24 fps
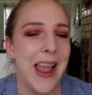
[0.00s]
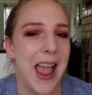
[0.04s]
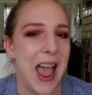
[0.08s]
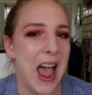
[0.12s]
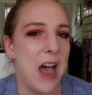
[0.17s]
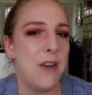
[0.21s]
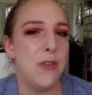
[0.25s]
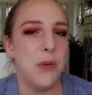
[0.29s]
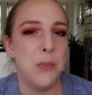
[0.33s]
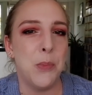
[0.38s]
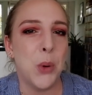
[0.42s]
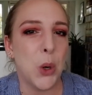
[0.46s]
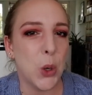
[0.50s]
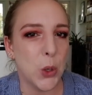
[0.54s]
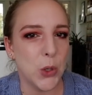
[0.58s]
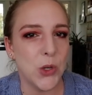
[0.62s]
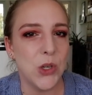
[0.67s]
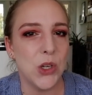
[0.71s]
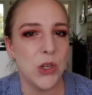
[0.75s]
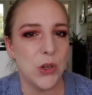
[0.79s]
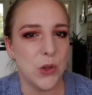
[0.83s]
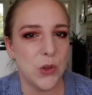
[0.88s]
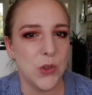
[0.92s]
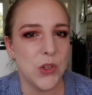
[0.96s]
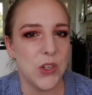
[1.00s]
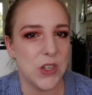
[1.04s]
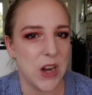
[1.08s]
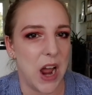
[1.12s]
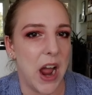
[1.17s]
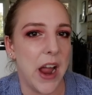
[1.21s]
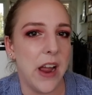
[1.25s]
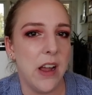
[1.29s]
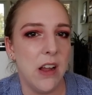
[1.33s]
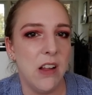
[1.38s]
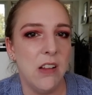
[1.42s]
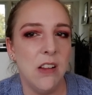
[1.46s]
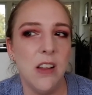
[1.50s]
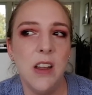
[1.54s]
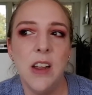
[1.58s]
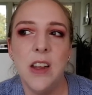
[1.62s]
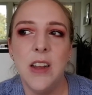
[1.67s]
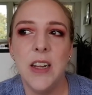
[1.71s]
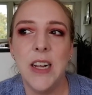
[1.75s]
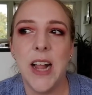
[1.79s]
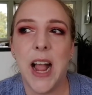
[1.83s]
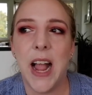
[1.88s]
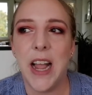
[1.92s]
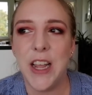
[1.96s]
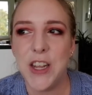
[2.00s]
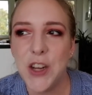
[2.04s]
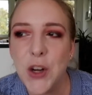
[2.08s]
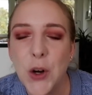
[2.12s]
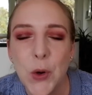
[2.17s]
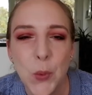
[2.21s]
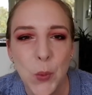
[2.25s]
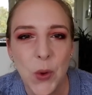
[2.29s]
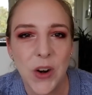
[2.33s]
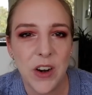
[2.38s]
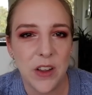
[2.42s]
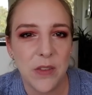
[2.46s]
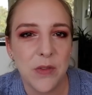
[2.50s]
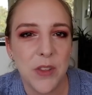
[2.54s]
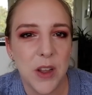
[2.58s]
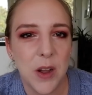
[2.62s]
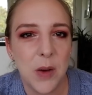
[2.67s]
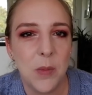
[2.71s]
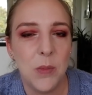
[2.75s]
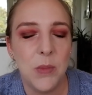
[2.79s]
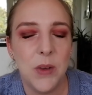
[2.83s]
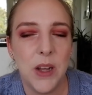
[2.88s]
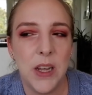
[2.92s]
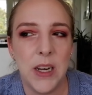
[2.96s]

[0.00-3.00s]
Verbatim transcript: have a personal style and you're one of them.